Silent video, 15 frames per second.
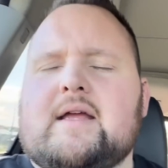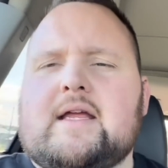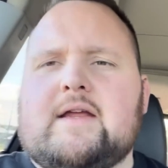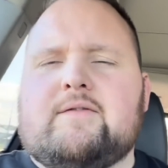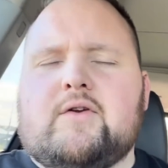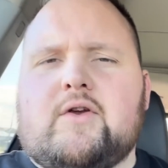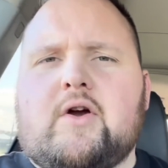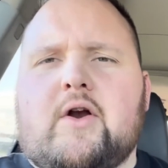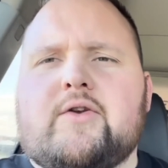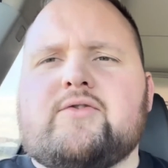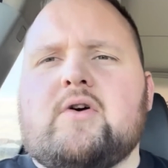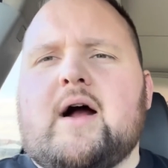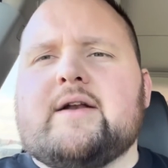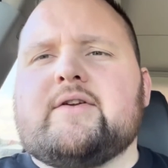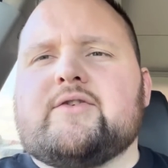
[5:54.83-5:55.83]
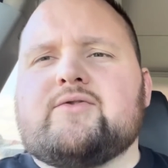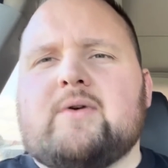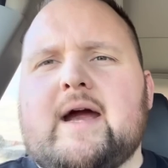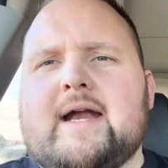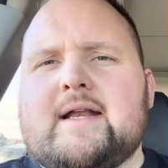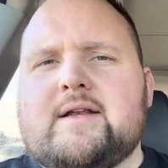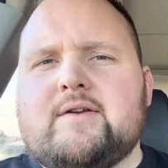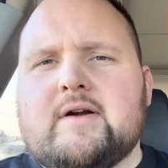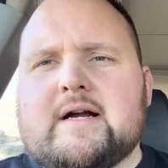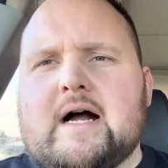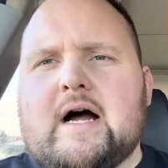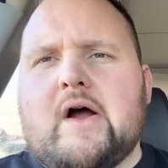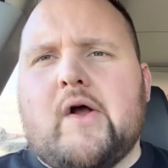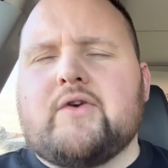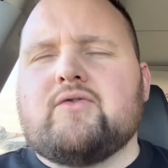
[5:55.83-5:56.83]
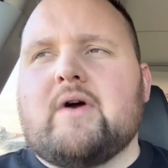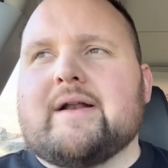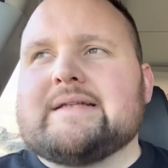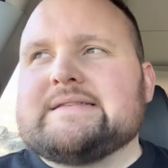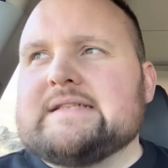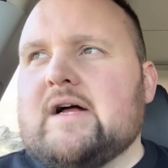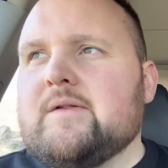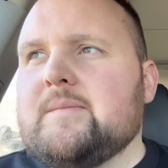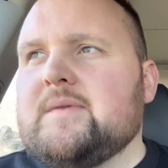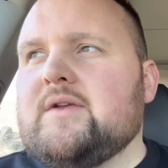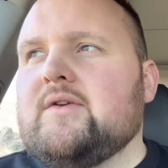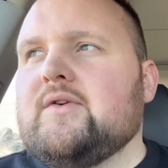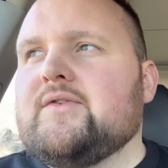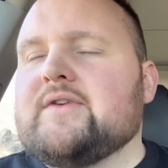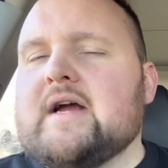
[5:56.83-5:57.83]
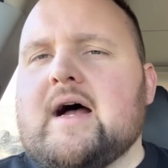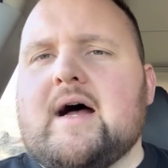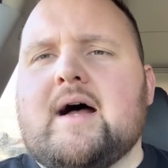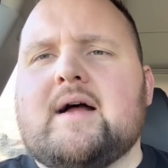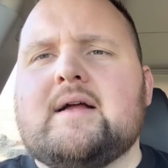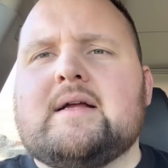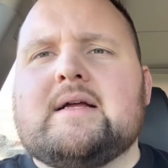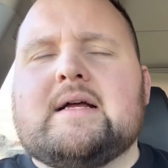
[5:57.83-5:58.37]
If you go to try to trade in your car, try to sell them the used car,